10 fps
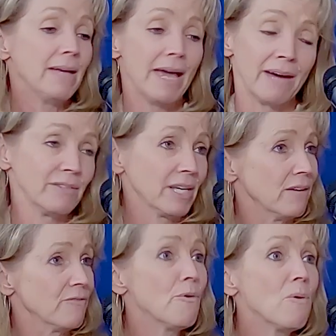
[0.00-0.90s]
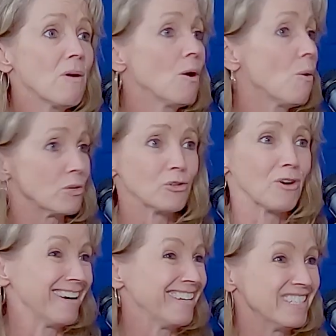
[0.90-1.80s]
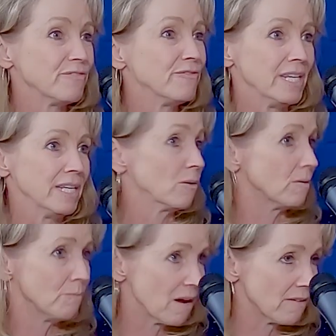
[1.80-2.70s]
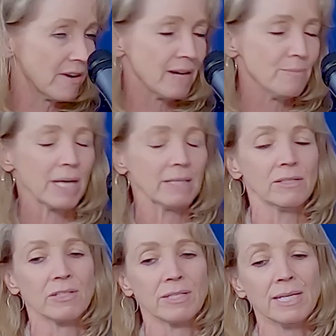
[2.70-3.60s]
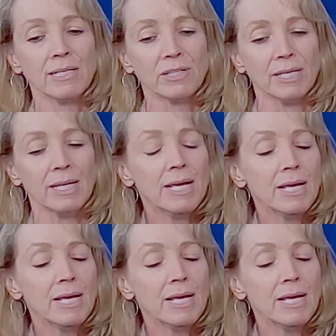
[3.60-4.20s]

advocate for or try to defeat or modify bad legislation.